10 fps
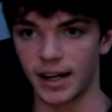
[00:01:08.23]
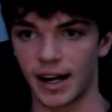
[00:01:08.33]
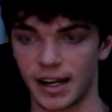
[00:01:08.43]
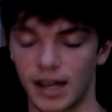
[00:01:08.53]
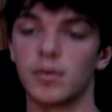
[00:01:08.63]

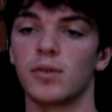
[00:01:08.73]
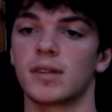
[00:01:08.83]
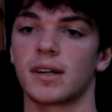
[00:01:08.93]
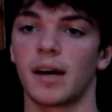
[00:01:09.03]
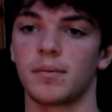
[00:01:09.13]
I am
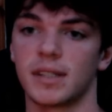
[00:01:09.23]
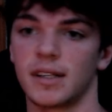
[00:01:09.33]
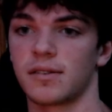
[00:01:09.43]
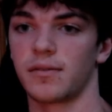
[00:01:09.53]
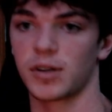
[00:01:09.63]
using
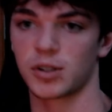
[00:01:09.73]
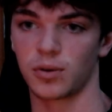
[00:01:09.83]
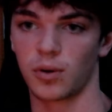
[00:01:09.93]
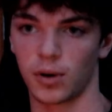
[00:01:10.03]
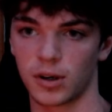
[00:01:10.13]
CompTIA's official
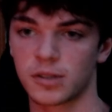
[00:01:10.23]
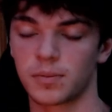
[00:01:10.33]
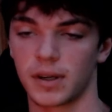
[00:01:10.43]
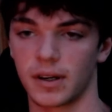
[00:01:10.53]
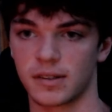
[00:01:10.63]
course
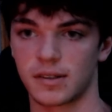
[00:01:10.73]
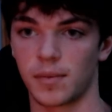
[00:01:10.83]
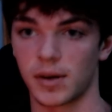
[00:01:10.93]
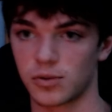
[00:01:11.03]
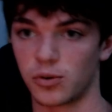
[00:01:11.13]
because
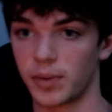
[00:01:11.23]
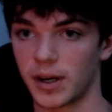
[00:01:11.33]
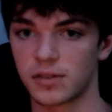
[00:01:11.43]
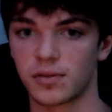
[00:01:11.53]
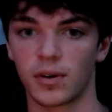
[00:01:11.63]
my school
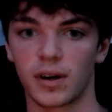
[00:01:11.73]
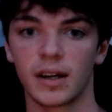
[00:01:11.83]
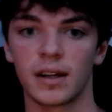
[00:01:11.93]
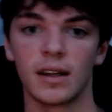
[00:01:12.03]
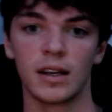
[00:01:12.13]
pays for it.